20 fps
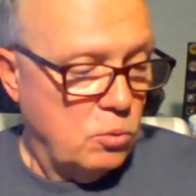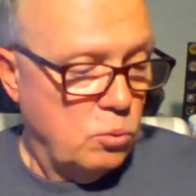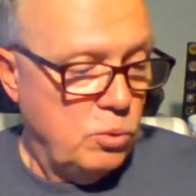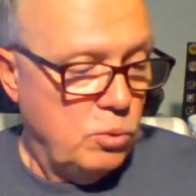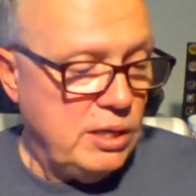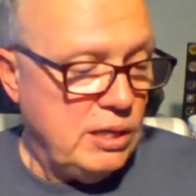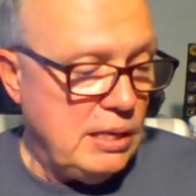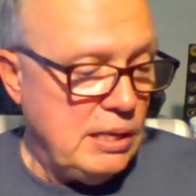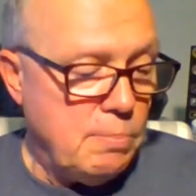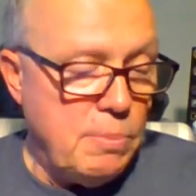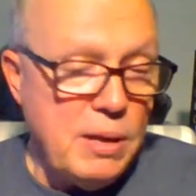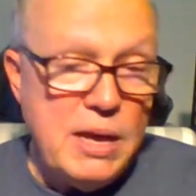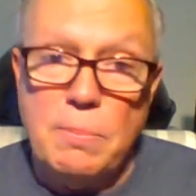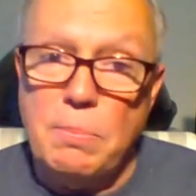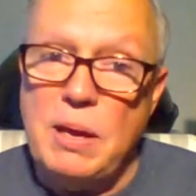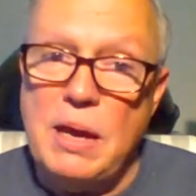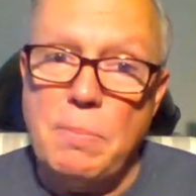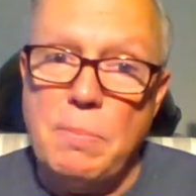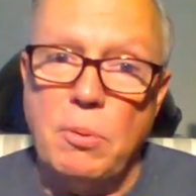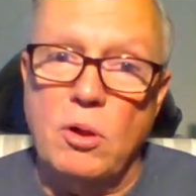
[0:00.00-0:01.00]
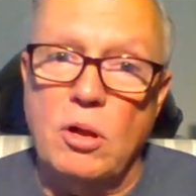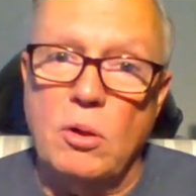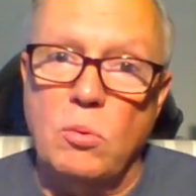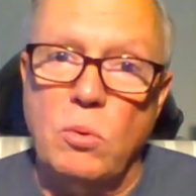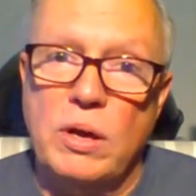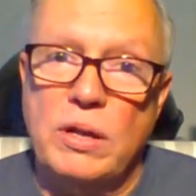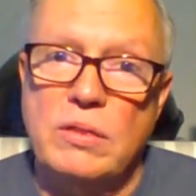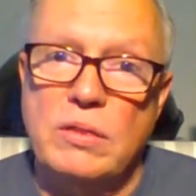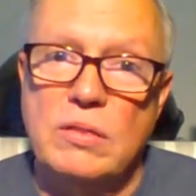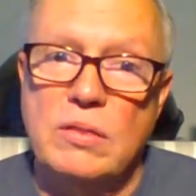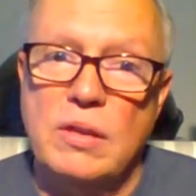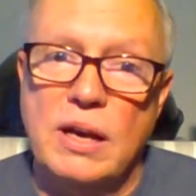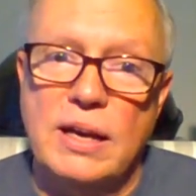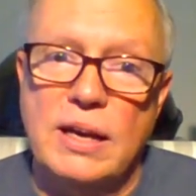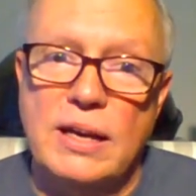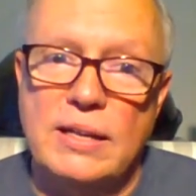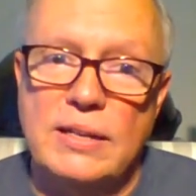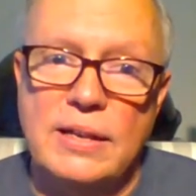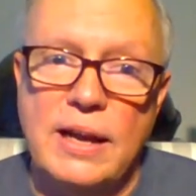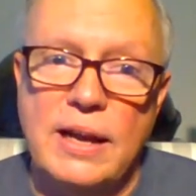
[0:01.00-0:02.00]
really big people with
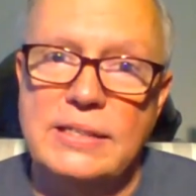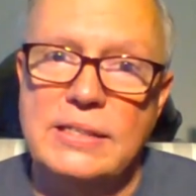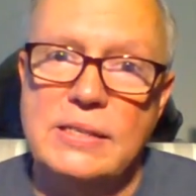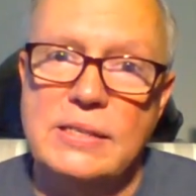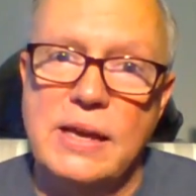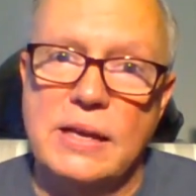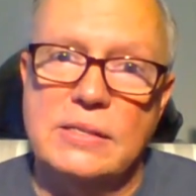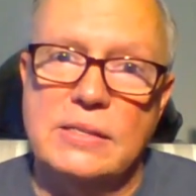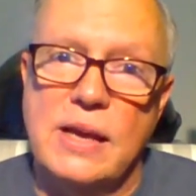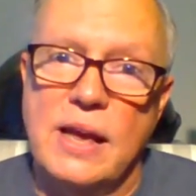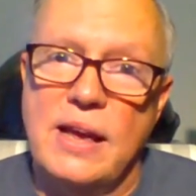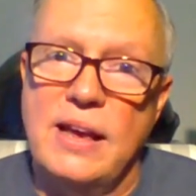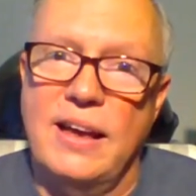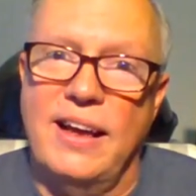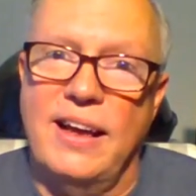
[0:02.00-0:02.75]
nightsticks.